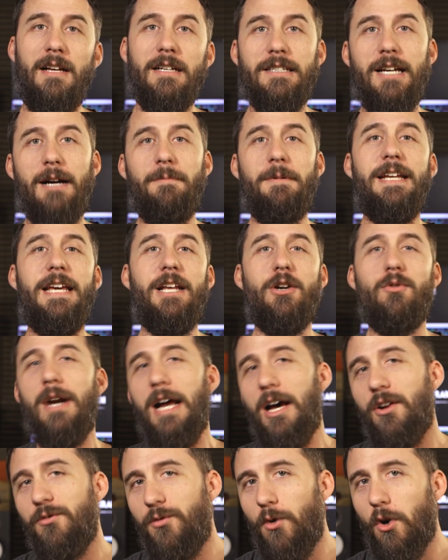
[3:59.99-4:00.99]
Coming in
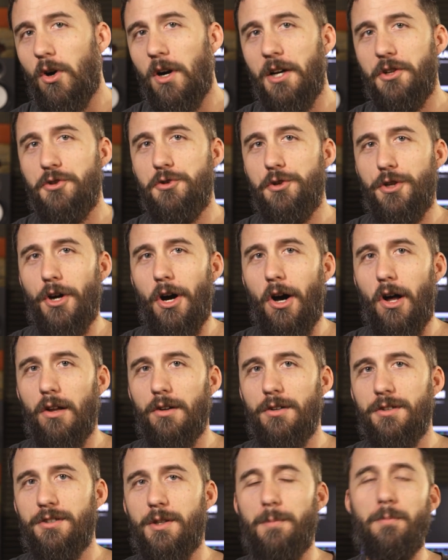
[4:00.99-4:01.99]
around
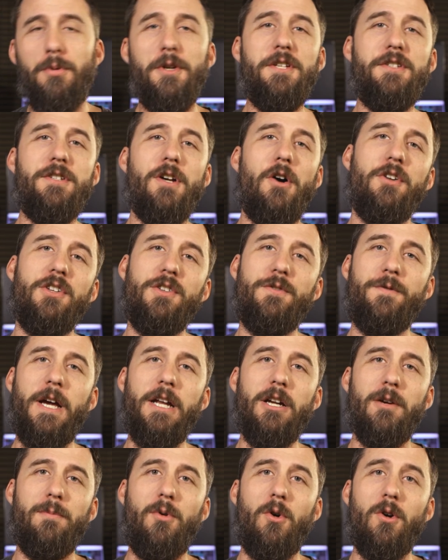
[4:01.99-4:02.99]
$400, the PreSonus
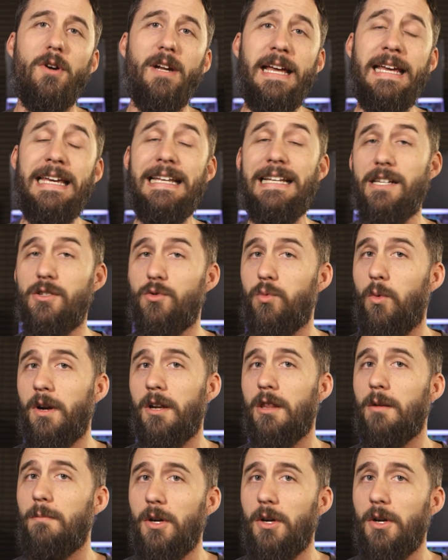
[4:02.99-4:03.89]
FaderPort 8 is one of the